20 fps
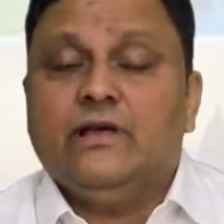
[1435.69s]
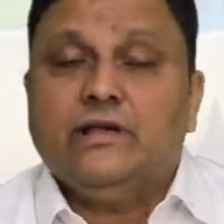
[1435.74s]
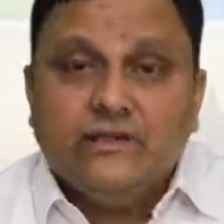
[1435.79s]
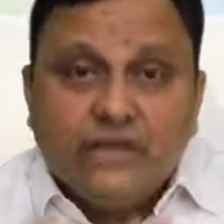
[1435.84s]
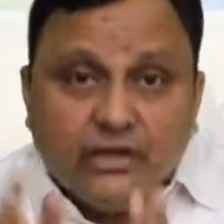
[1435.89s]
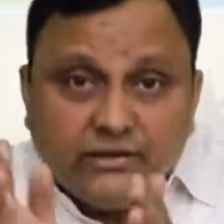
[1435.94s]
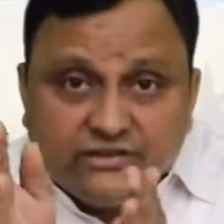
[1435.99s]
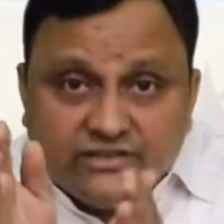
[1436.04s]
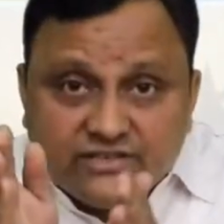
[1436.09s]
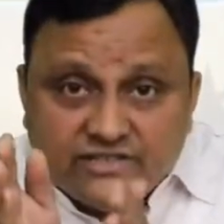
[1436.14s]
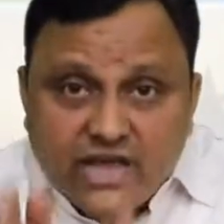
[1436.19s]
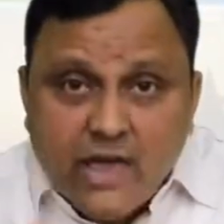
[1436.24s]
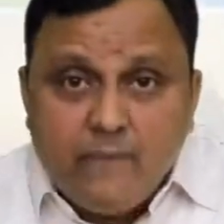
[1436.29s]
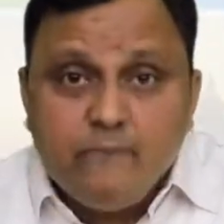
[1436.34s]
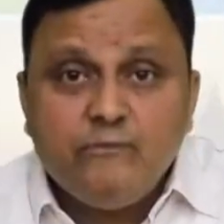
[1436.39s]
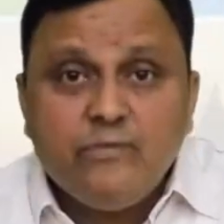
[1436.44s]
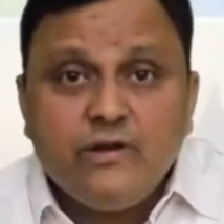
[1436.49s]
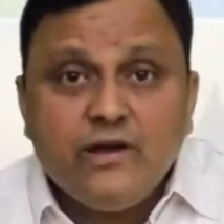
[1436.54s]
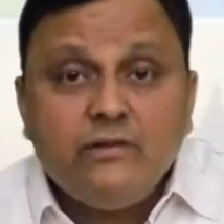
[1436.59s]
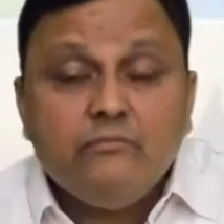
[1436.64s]
the
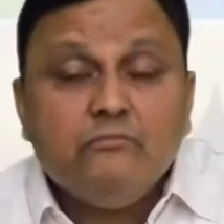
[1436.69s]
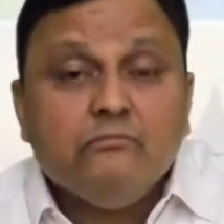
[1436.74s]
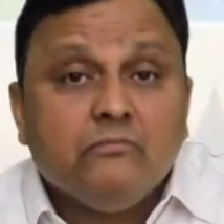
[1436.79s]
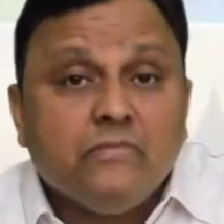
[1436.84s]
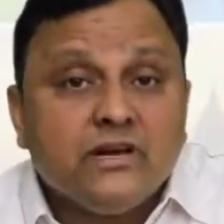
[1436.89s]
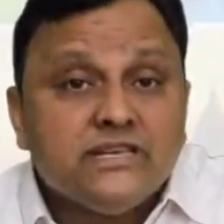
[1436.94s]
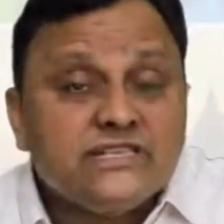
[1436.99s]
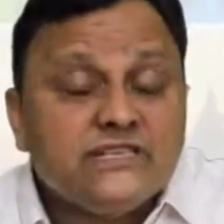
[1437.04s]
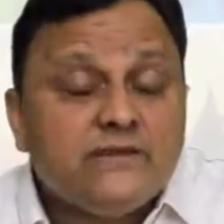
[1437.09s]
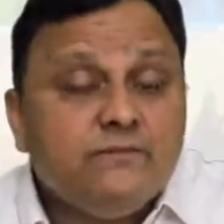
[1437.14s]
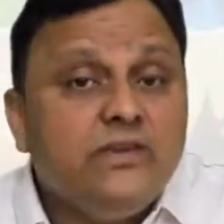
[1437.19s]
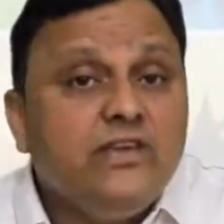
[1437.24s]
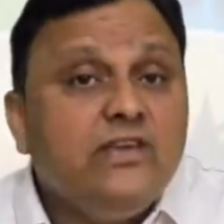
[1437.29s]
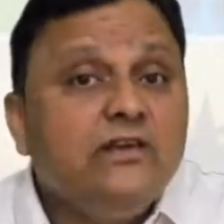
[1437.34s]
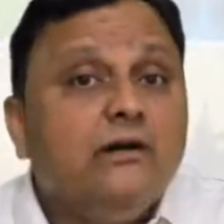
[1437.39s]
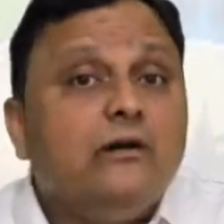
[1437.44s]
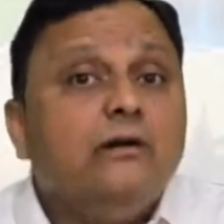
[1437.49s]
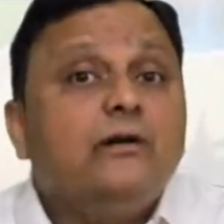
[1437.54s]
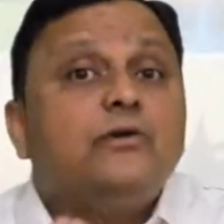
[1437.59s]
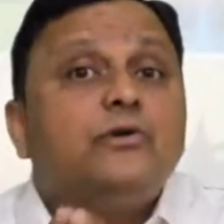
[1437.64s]
sample must be
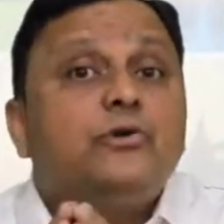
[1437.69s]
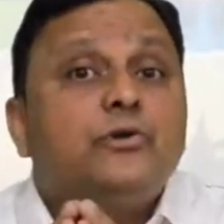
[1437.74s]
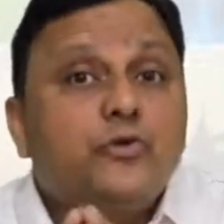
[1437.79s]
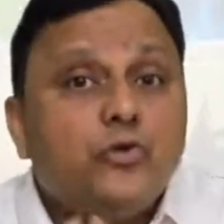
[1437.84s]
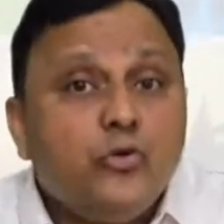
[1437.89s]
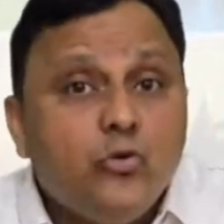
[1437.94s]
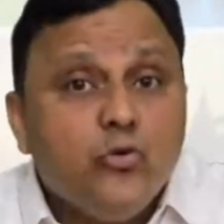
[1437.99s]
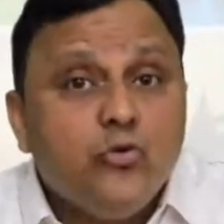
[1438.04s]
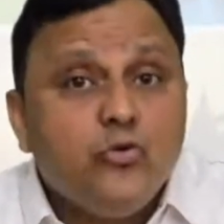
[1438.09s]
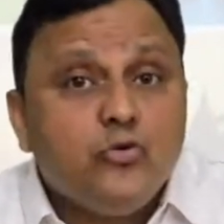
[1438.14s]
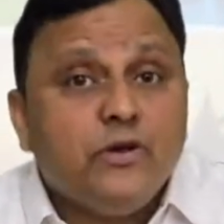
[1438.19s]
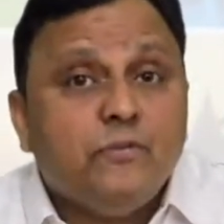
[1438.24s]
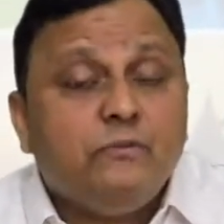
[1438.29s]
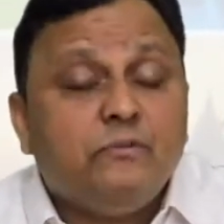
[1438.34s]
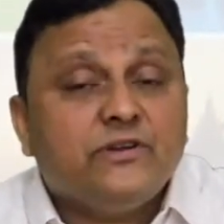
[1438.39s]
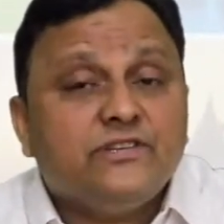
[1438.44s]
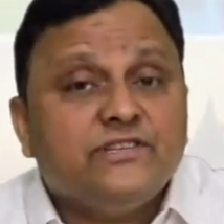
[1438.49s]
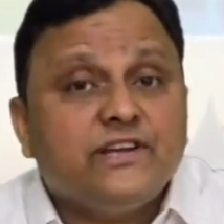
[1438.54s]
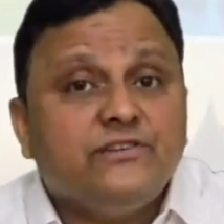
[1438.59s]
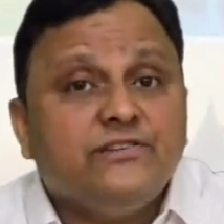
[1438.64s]
a true
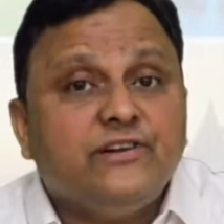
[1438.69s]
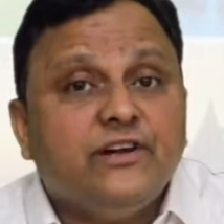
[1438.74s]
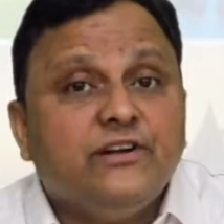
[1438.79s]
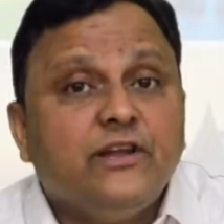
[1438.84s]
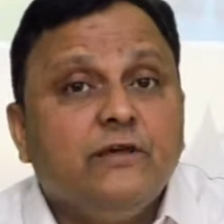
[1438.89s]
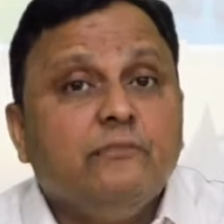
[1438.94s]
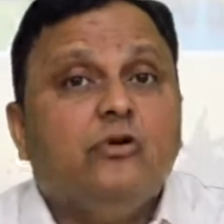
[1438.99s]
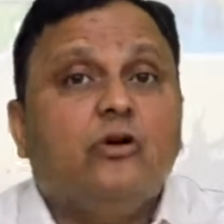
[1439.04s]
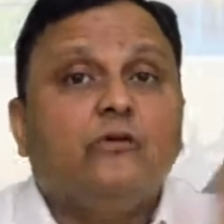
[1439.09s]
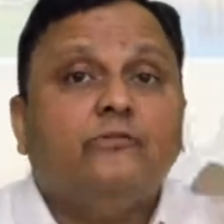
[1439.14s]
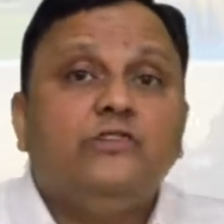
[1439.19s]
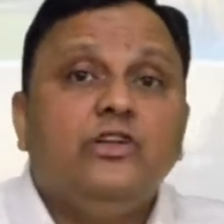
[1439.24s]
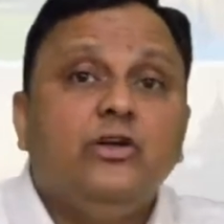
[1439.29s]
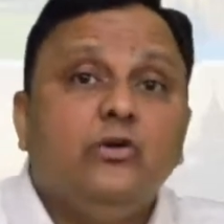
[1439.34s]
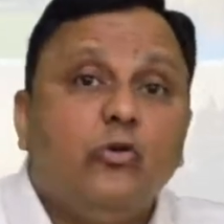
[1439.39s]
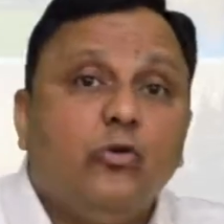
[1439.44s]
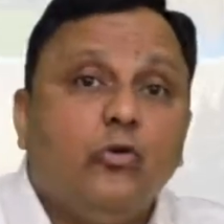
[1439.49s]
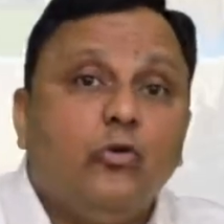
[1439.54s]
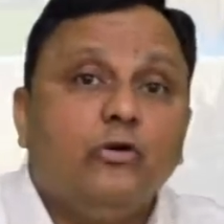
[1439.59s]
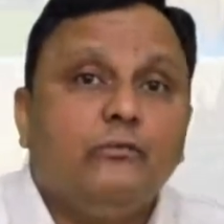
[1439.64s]
representative of the
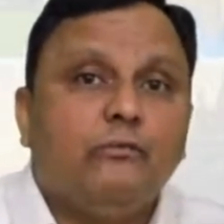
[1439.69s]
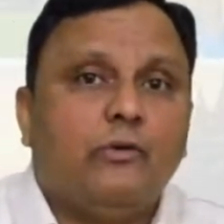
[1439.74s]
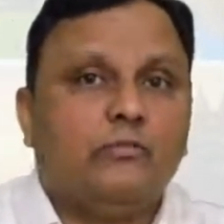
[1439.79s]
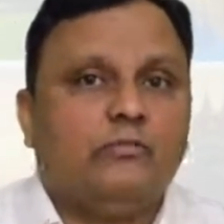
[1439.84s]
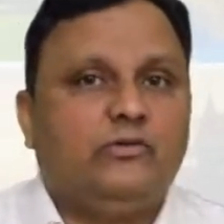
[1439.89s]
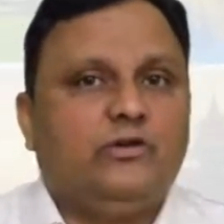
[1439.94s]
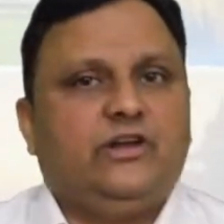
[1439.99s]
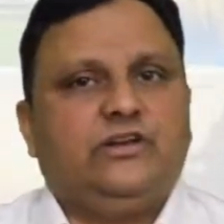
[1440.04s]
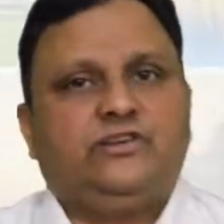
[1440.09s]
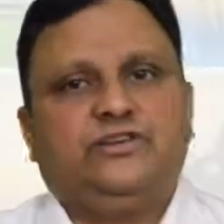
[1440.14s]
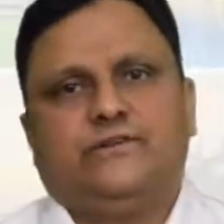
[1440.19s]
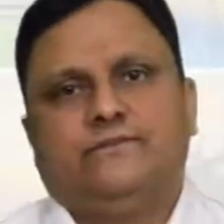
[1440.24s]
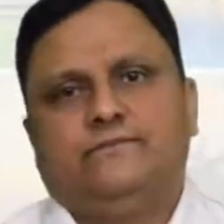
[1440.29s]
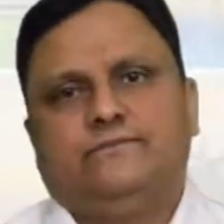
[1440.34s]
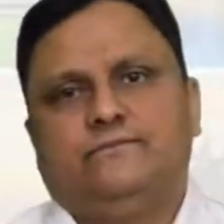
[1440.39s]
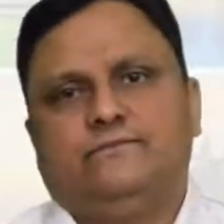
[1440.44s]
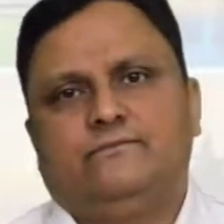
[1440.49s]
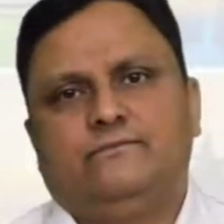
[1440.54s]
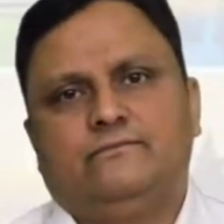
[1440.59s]
whole population.